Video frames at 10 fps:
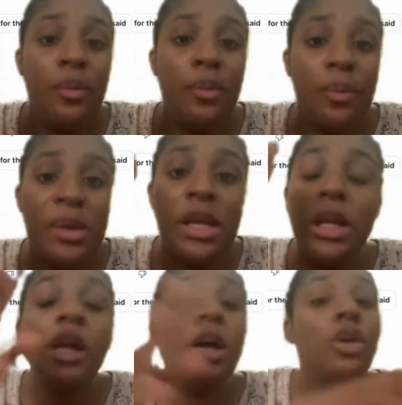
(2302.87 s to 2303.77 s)

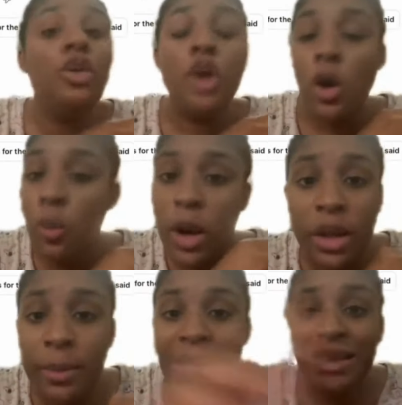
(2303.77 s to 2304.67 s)
Me don't
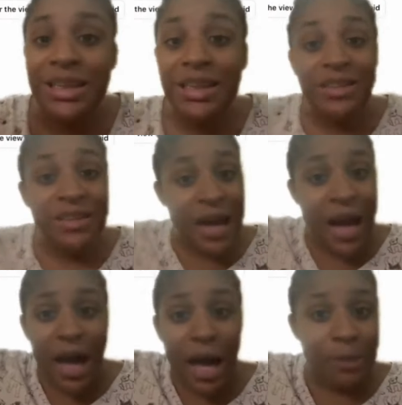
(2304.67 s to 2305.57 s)
worry about these
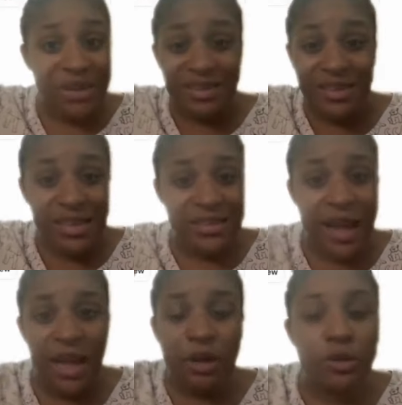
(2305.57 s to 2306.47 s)
comments, these
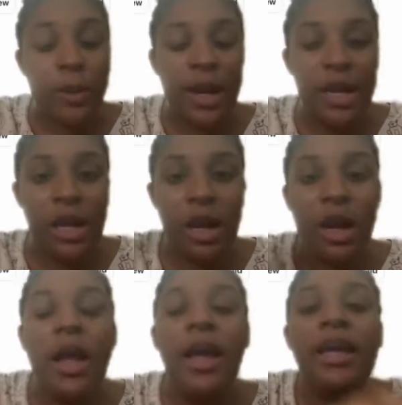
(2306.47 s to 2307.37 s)
haters right
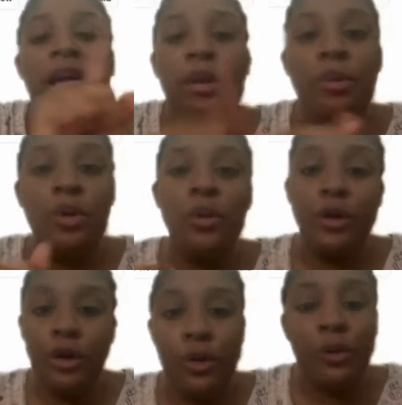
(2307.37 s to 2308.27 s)
here. Keep
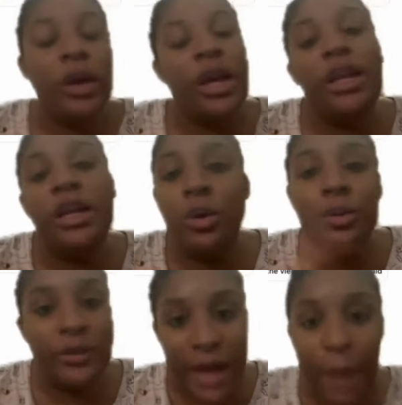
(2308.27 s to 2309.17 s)
doing you and
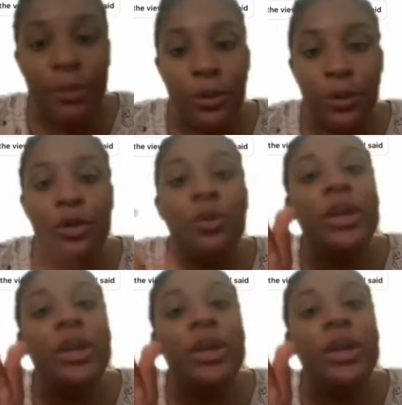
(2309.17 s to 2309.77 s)
don't stop doing you.